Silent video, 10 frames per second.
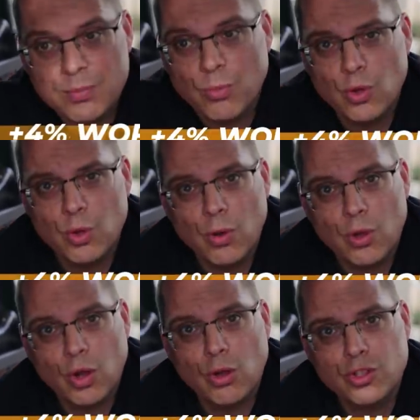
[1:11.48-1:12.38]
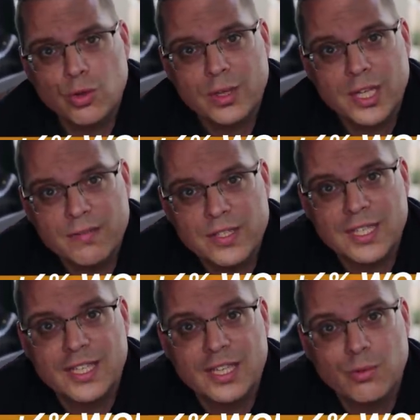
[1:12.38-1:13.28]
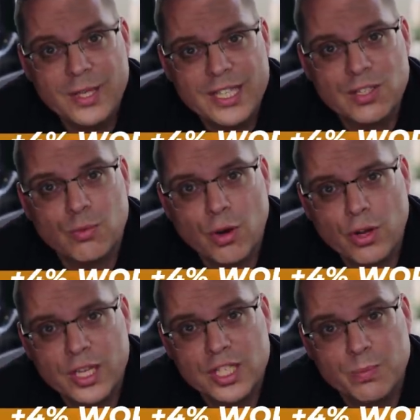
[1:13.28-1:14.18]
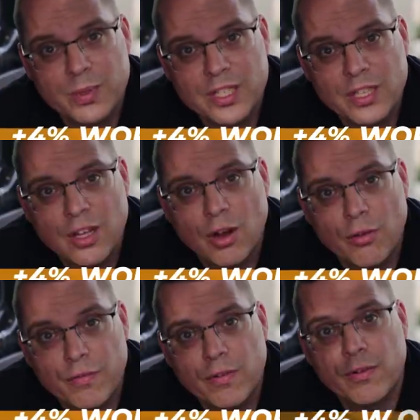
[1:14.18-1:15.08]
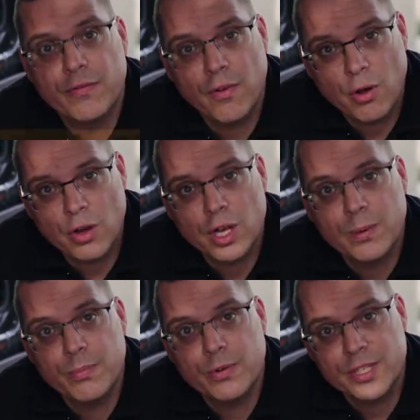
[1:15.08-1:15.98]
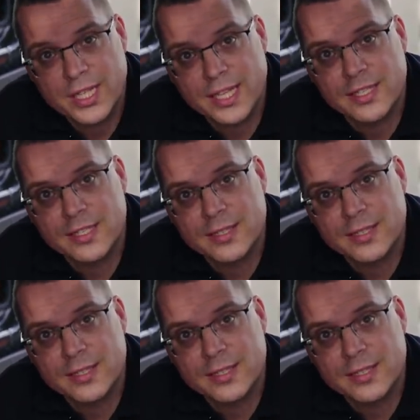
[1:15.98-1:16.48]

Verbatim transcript: this monoblock also gives an increased working speed of 4%.